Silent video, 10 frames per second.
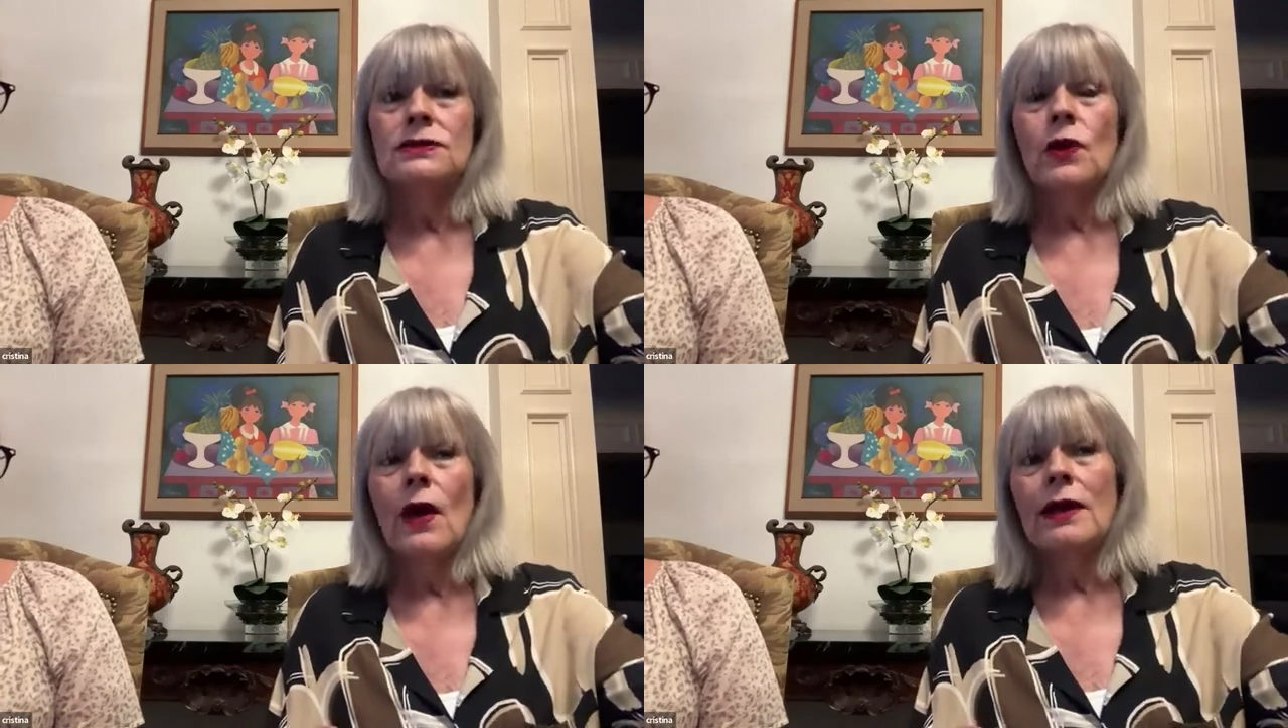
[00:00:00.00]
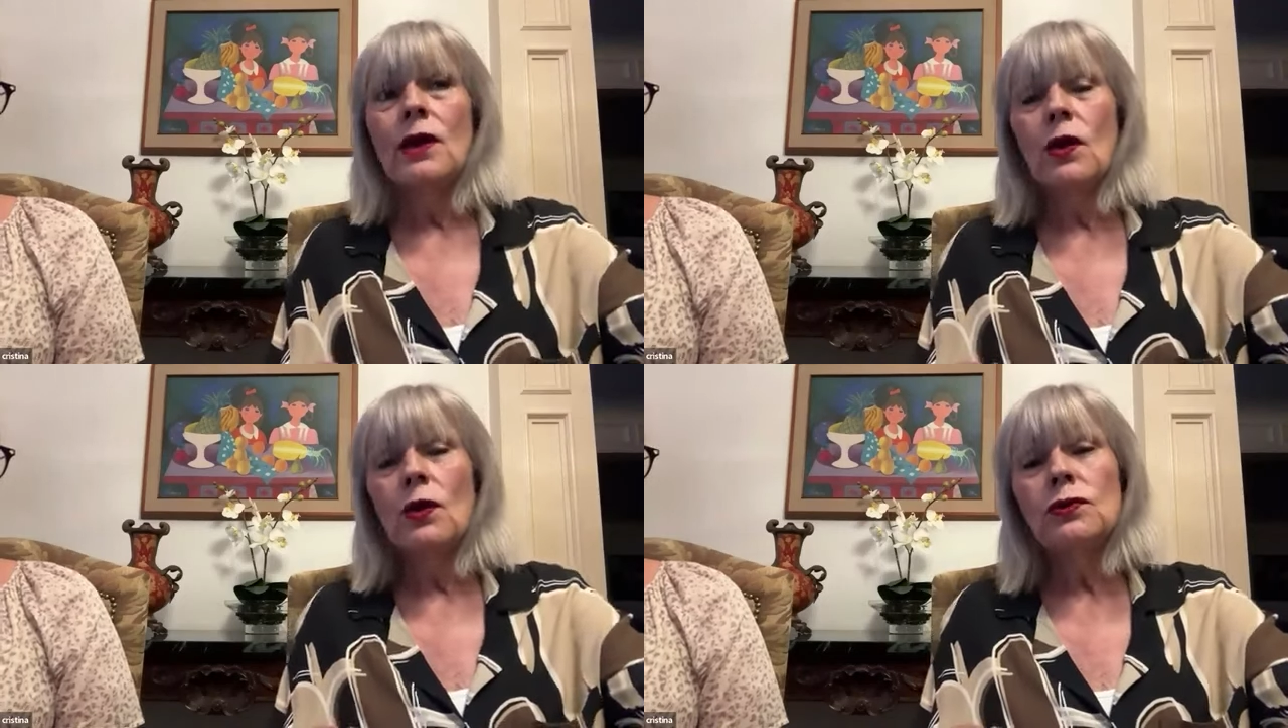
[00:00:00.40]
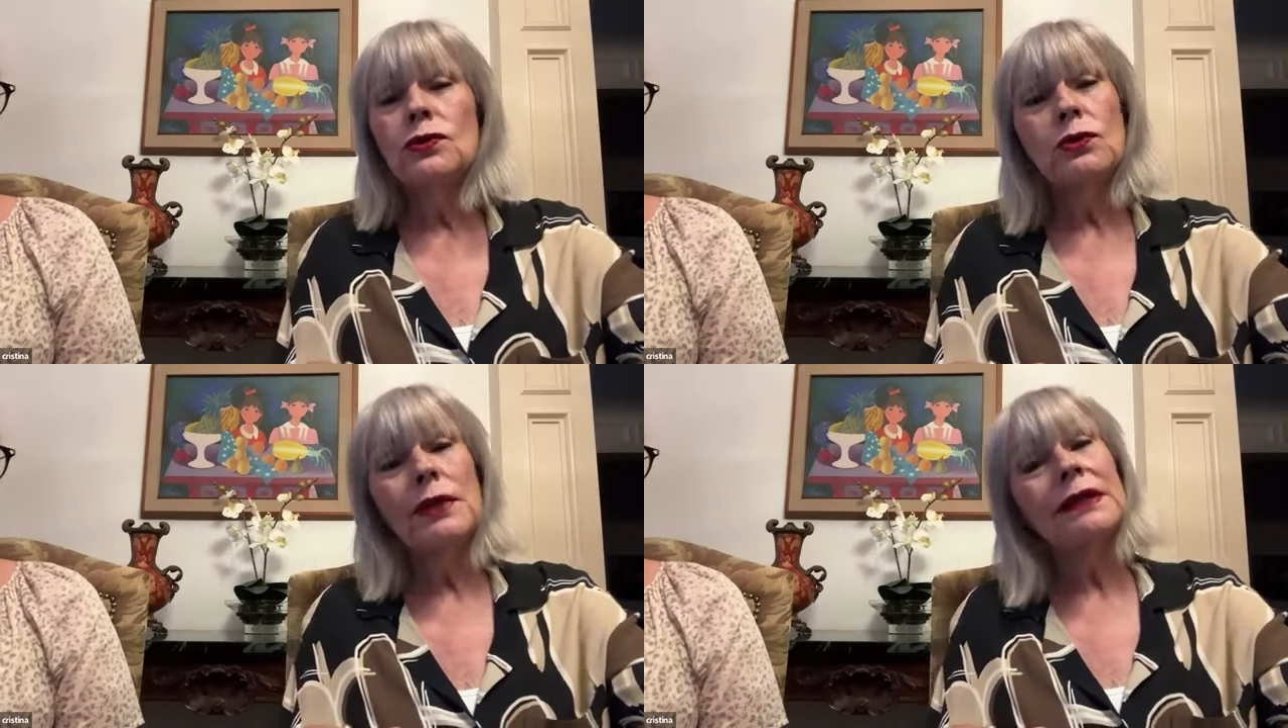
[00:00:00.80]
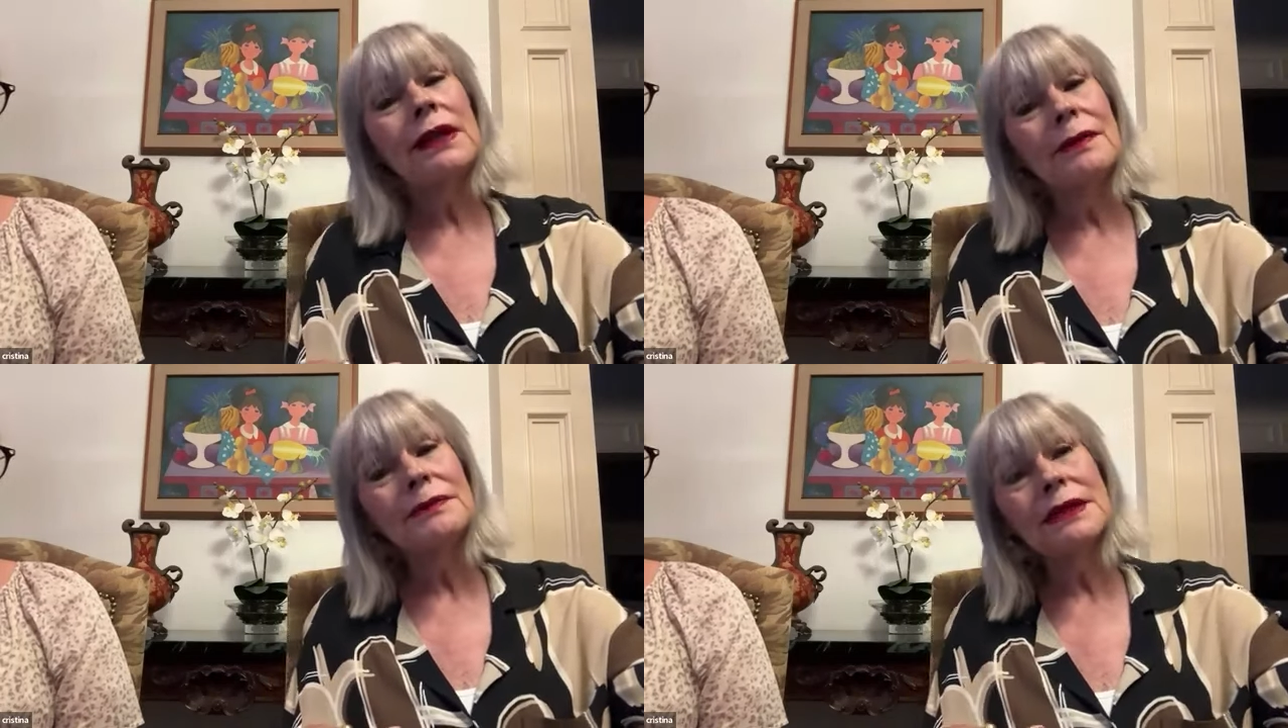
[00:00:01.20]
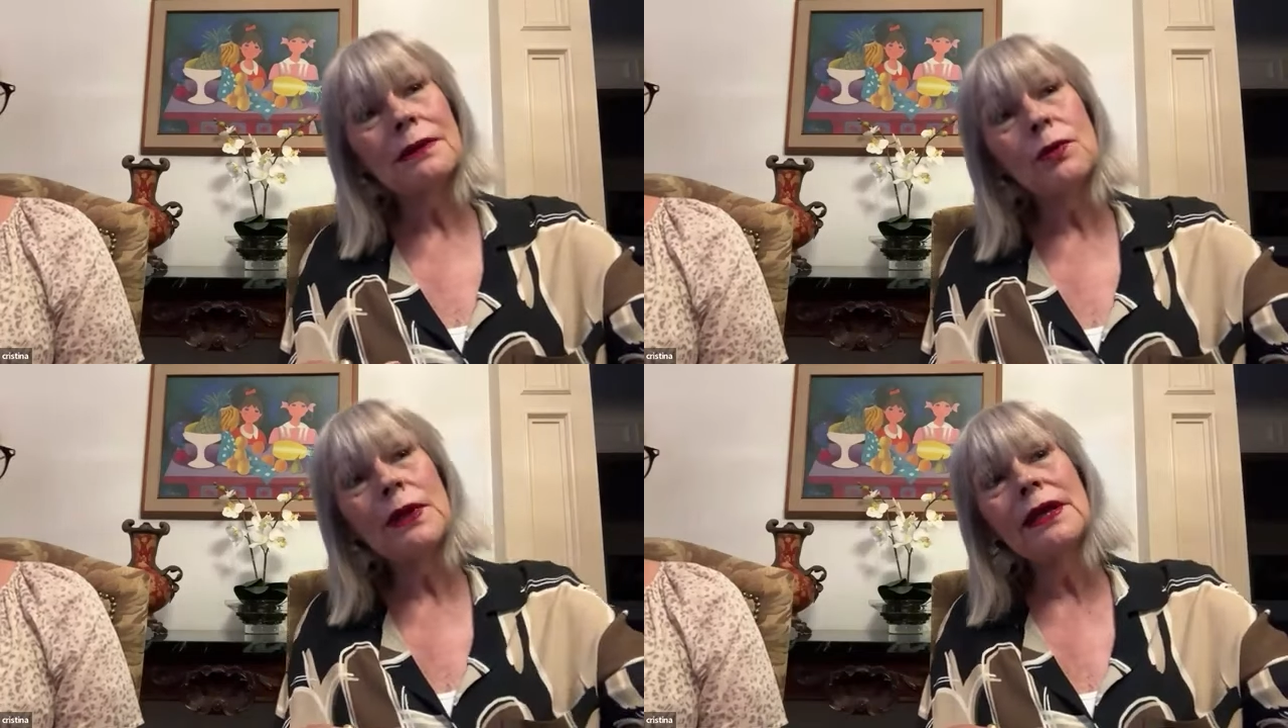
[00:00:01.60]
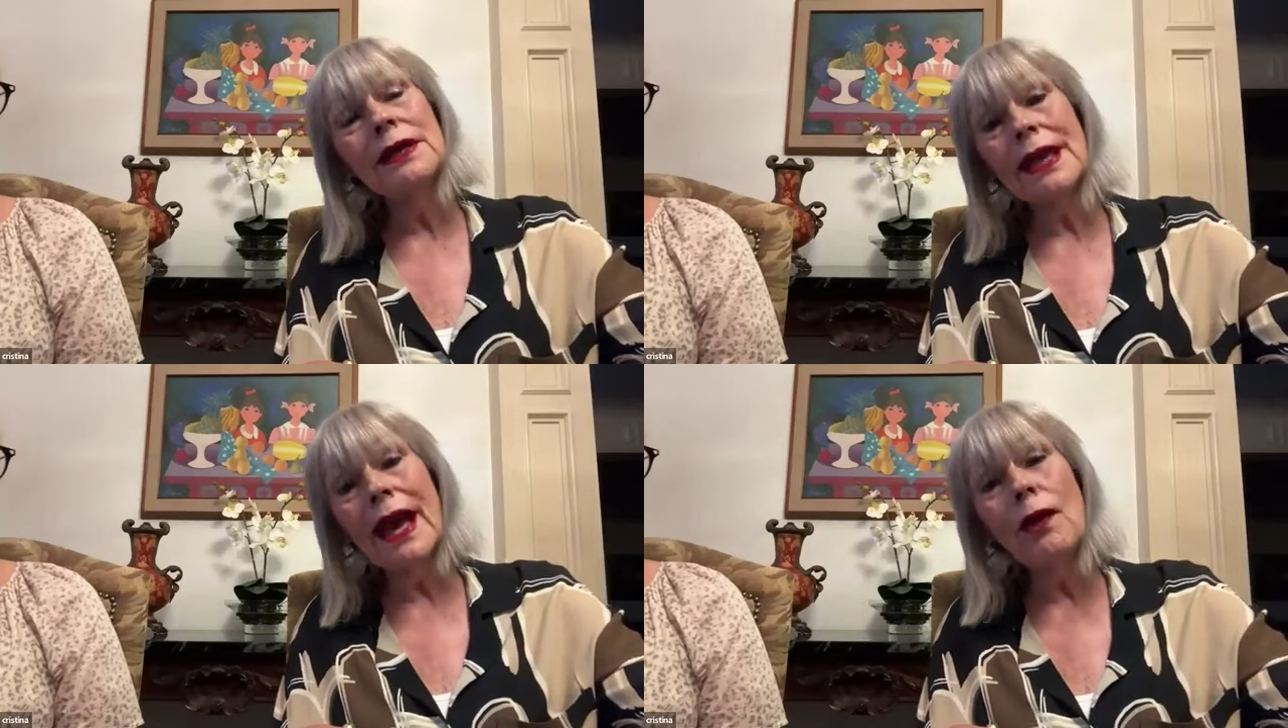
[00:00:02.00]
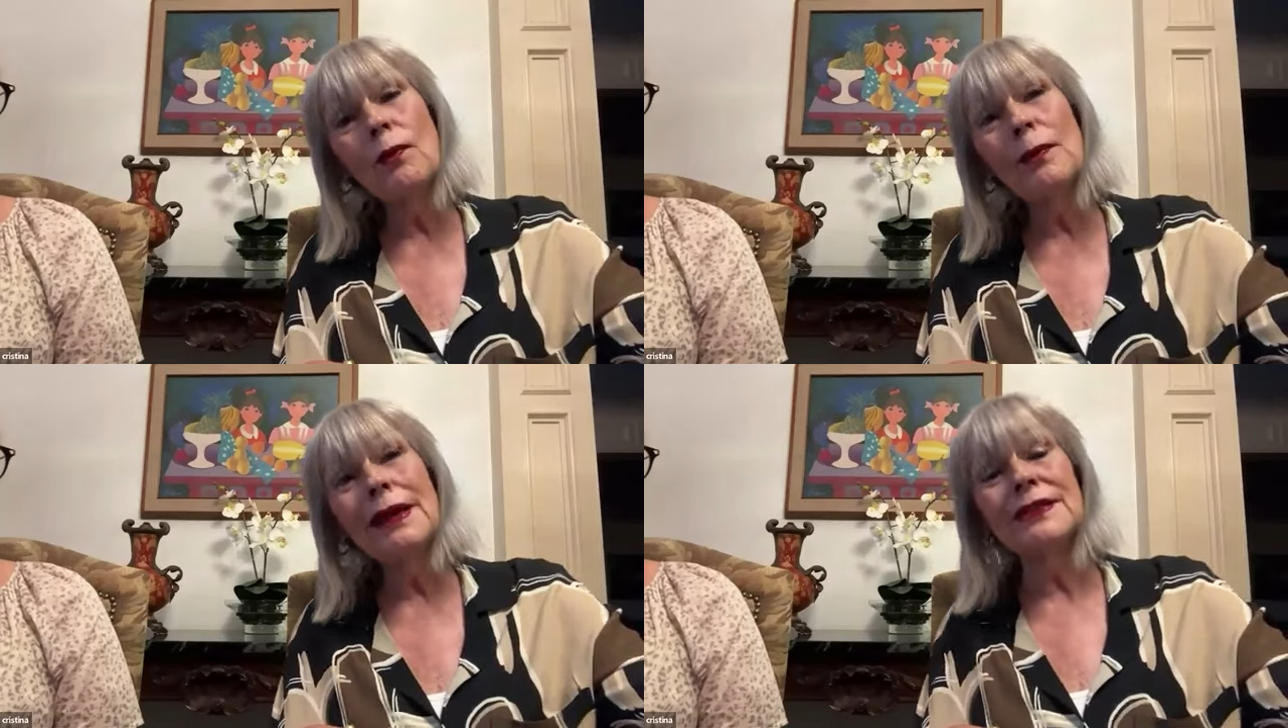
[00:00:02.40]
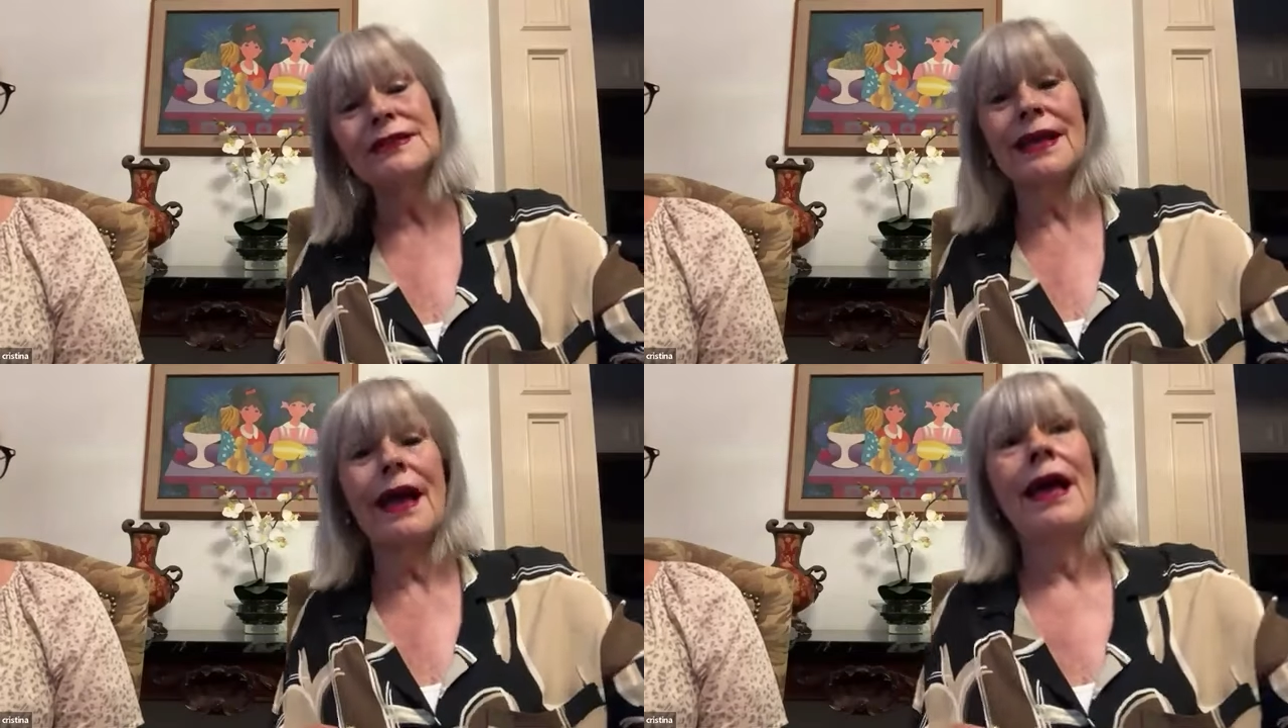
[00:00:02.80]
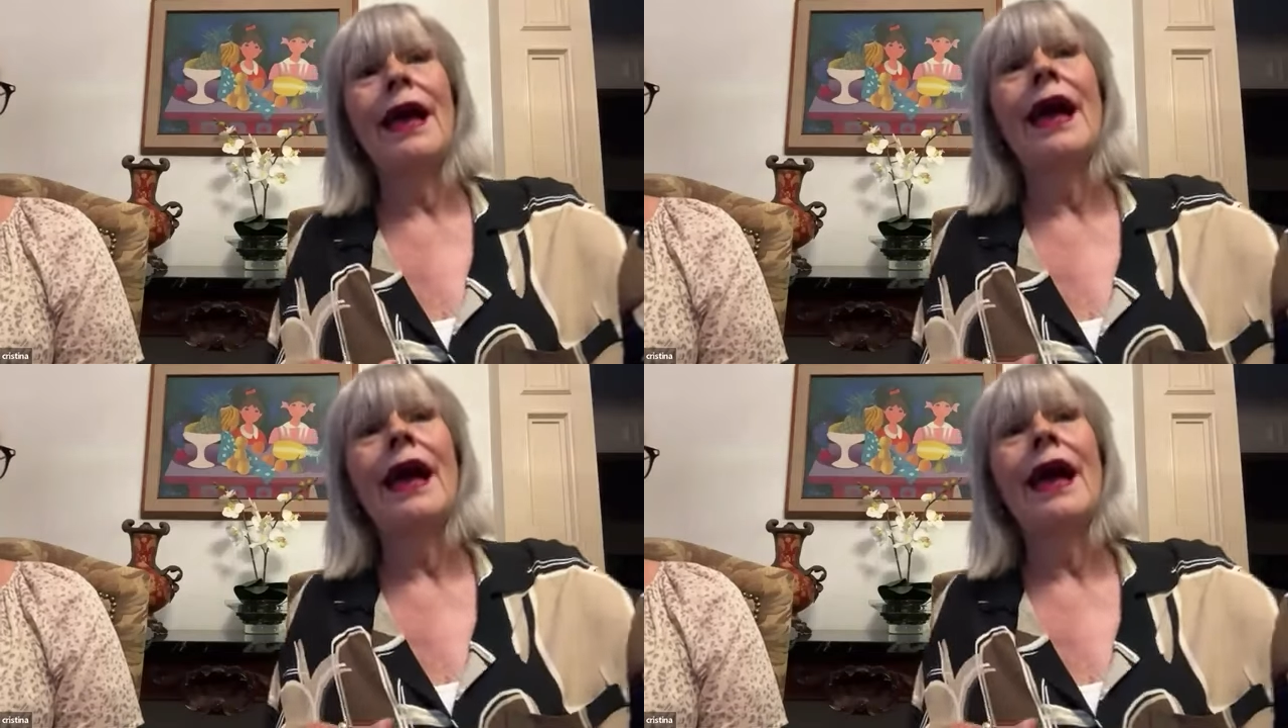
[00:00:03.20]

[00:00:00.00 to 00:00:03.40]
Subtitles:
So I go 3 times a week now because